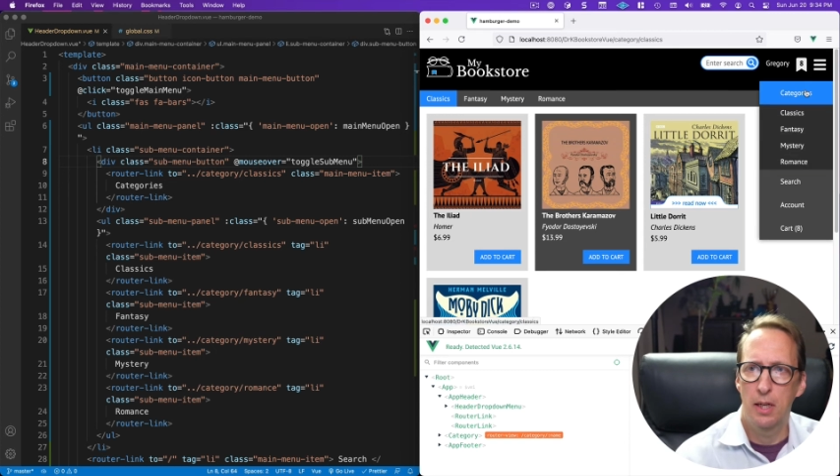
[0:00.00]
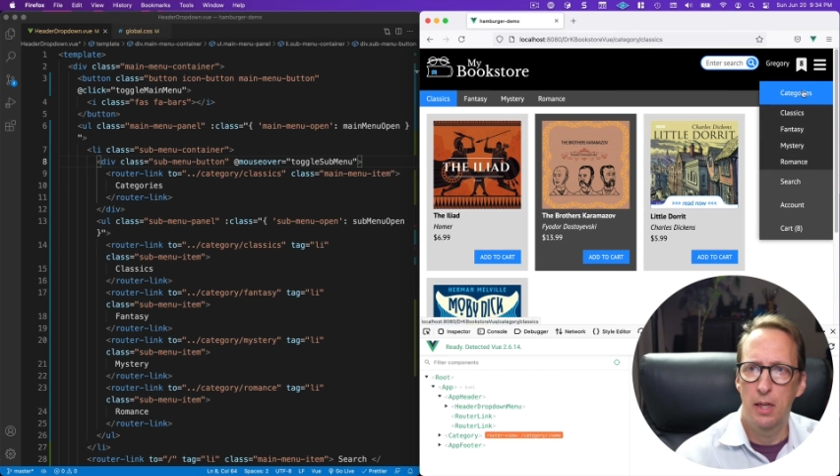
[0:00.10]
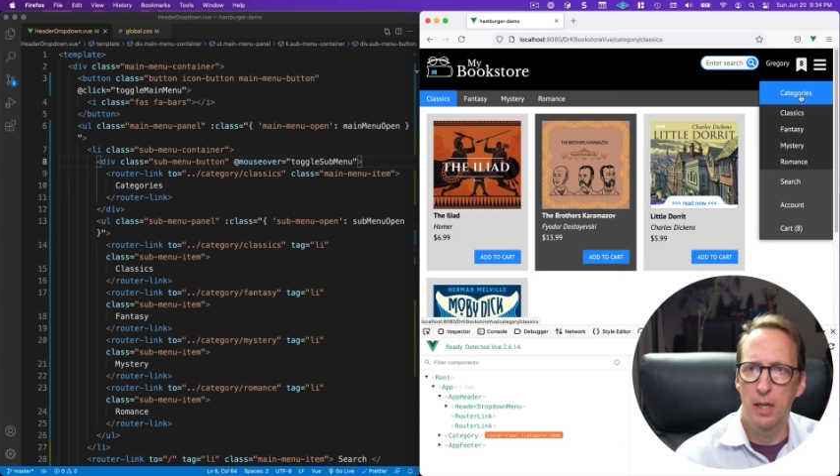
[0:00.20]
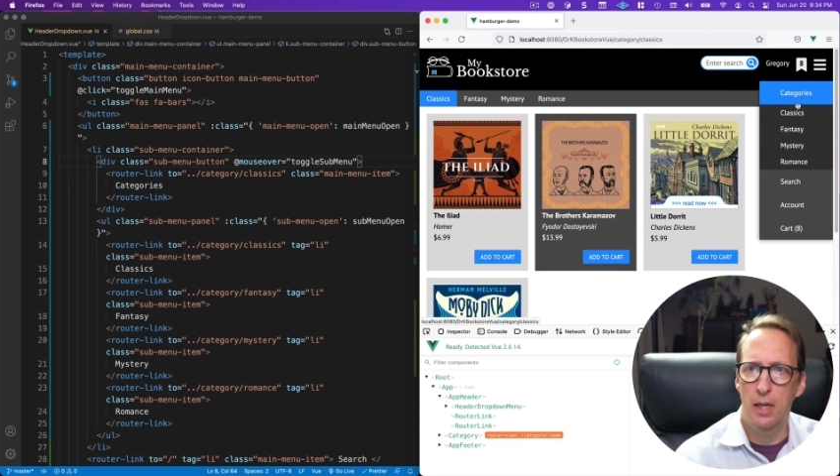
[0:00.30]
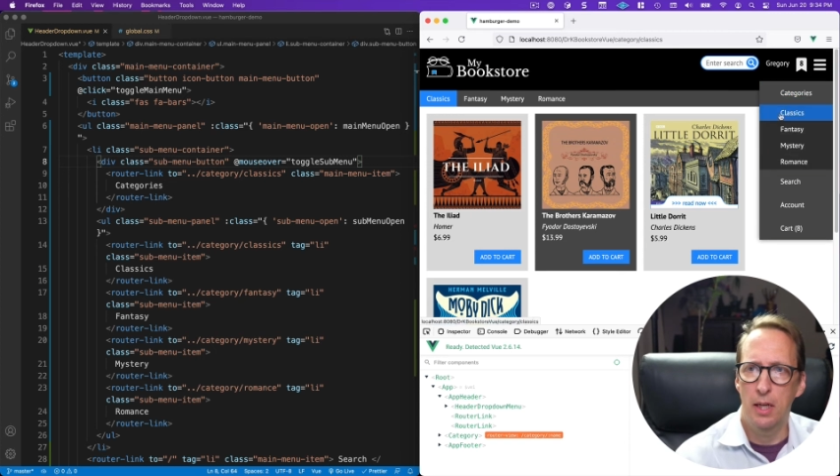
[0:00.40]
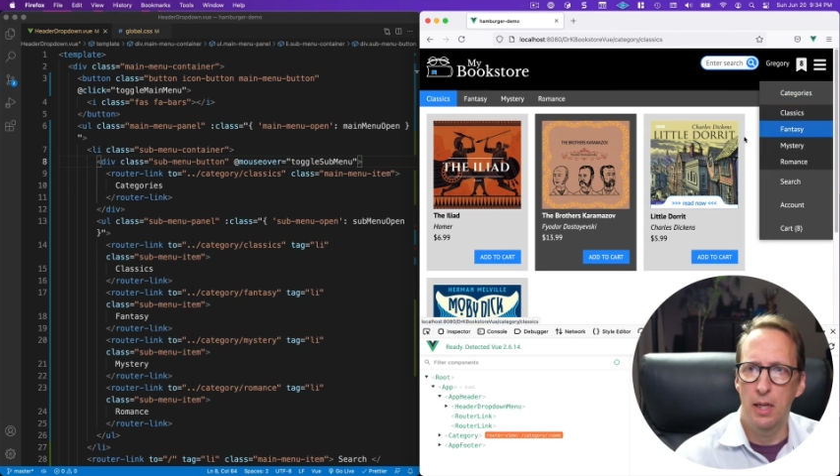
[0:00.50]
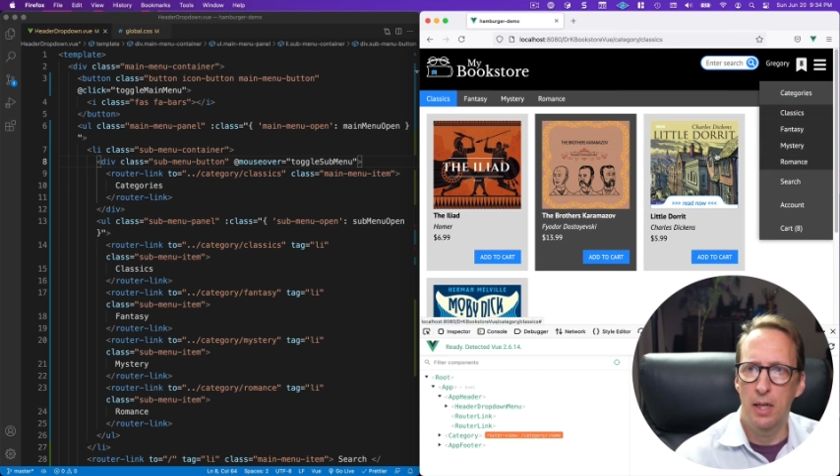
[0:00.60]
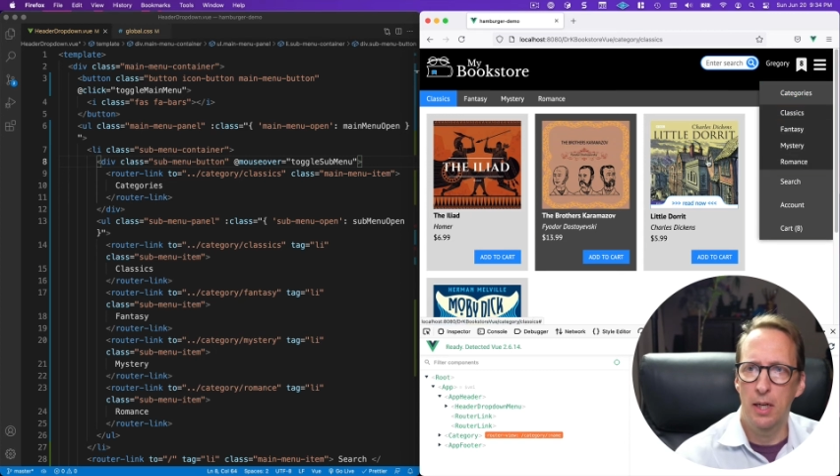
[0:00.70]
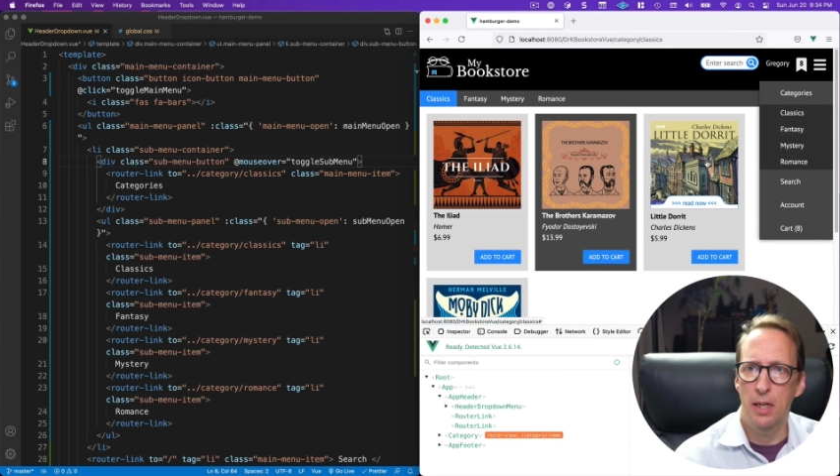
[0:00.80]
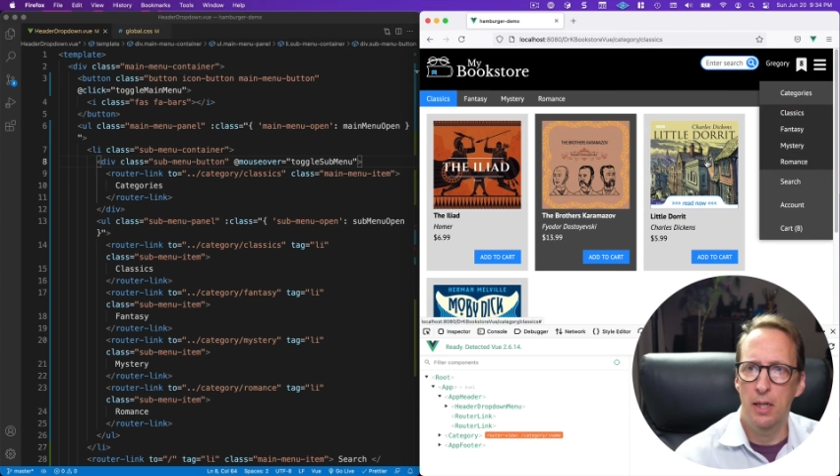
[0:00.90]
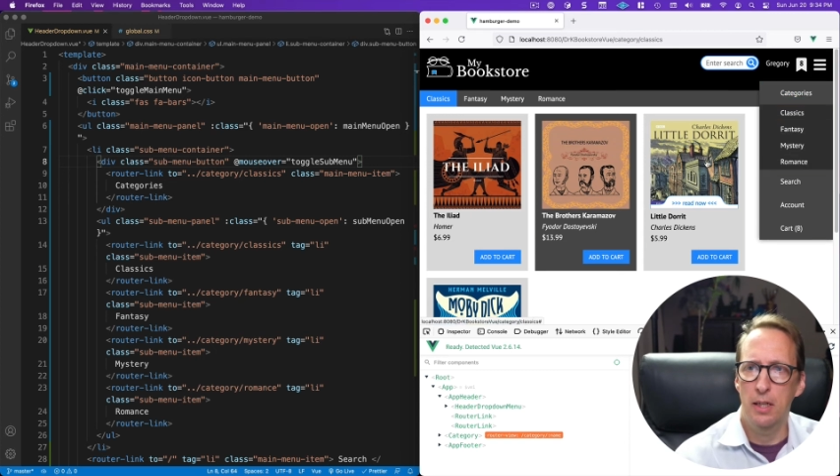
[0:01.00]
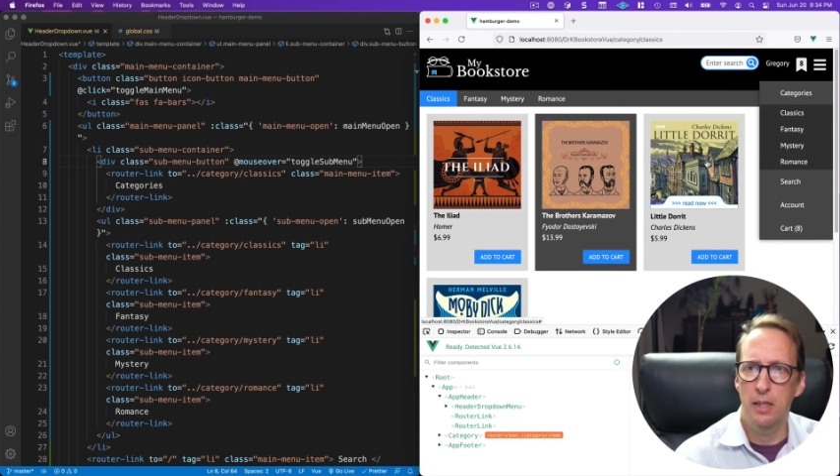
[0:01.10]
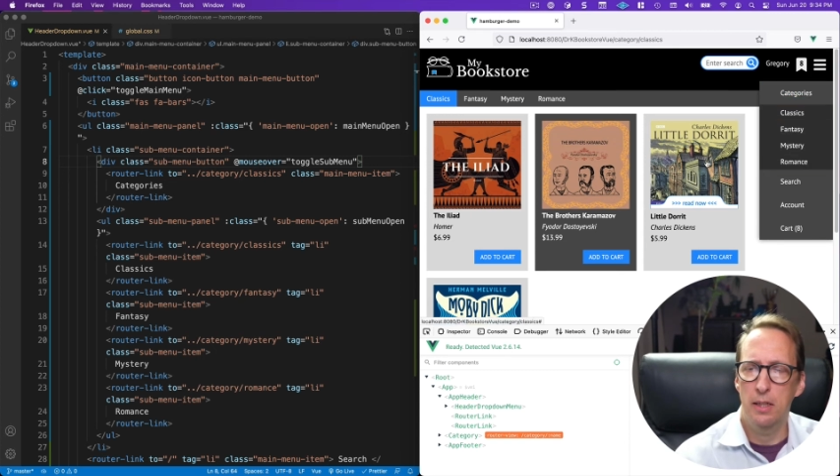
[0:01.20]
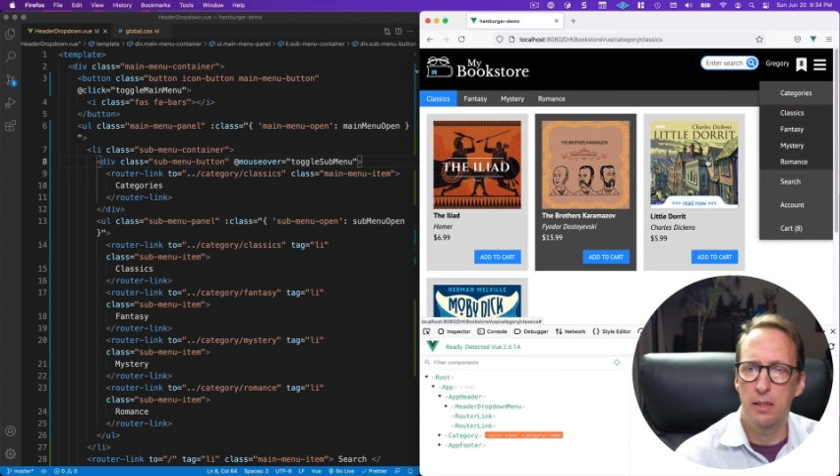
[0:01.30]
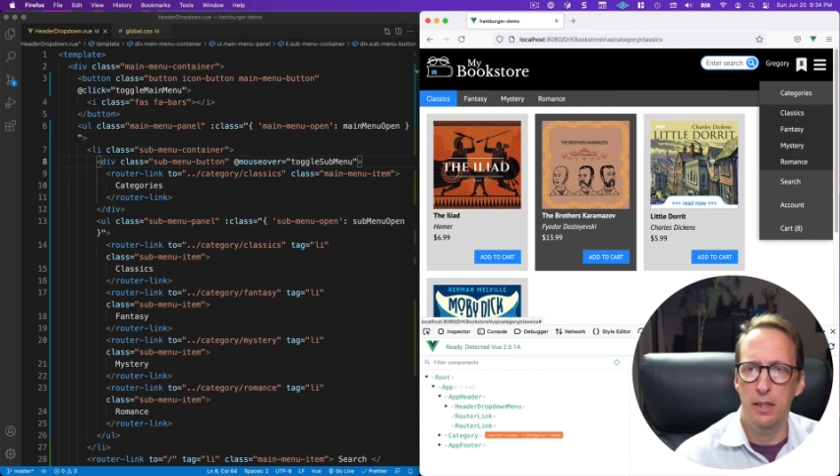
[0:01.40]
And
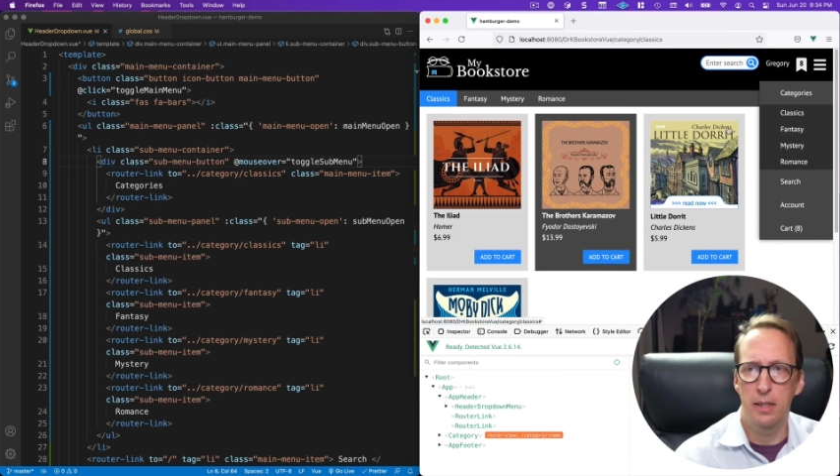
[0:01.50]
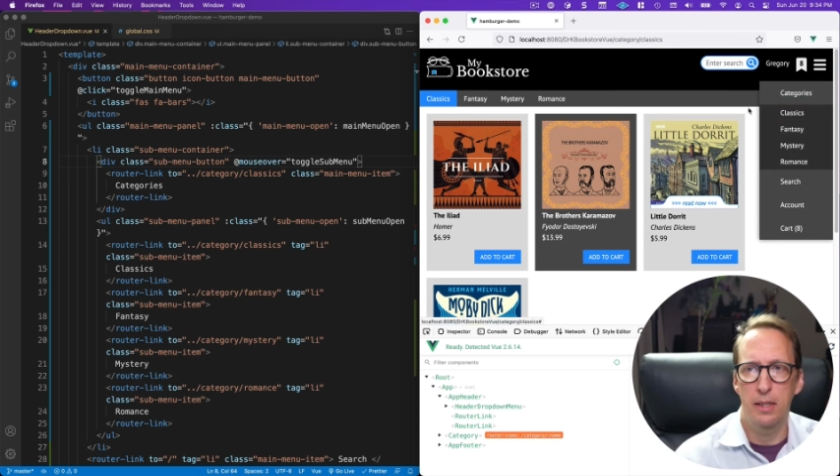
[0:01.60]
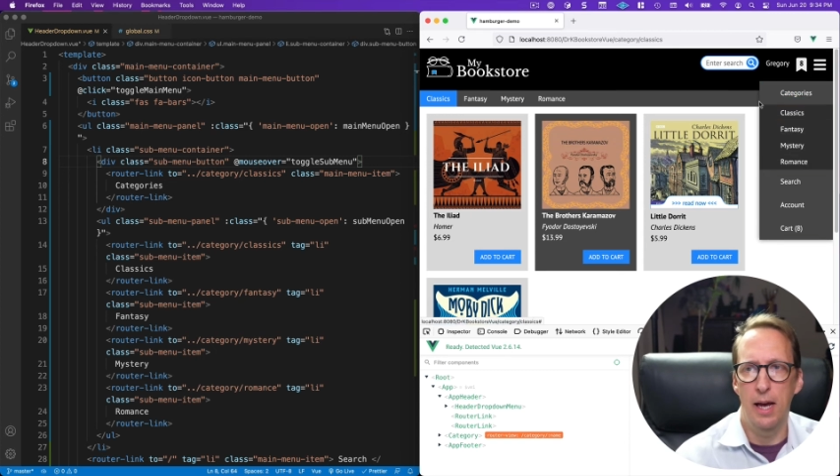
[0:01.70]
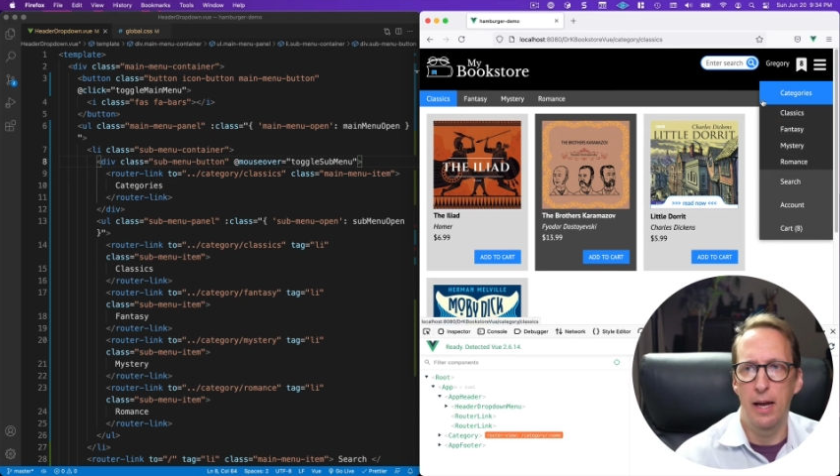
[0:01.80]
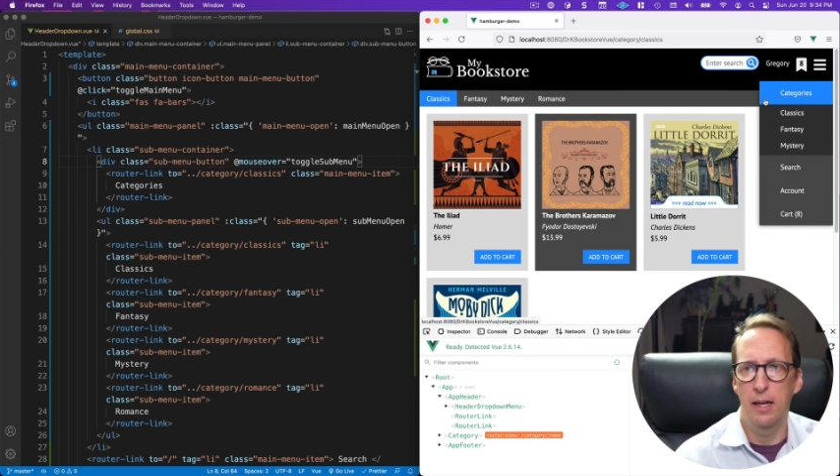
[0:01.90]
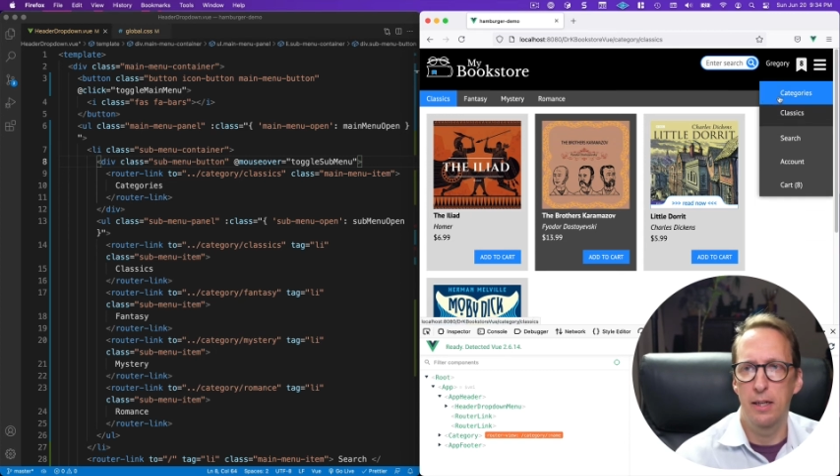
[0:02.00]
look at that.